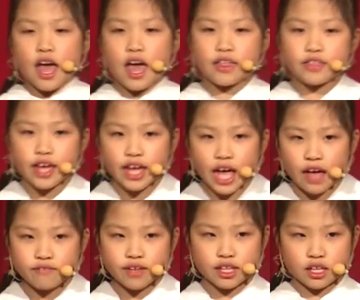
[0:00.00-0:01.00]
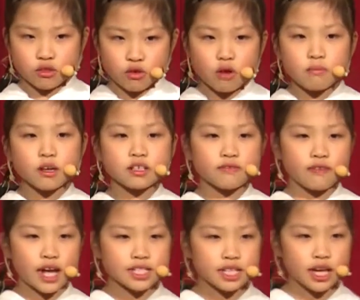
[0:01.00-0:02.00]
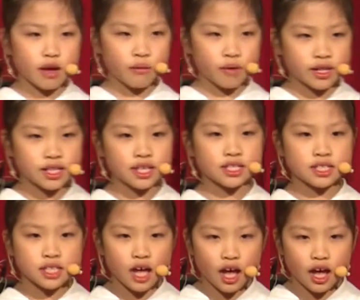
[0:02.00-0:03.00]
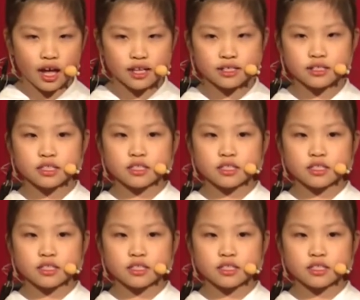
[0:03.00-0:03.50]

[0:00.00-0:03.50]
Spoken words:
And they have an enormous fight, and when it's done,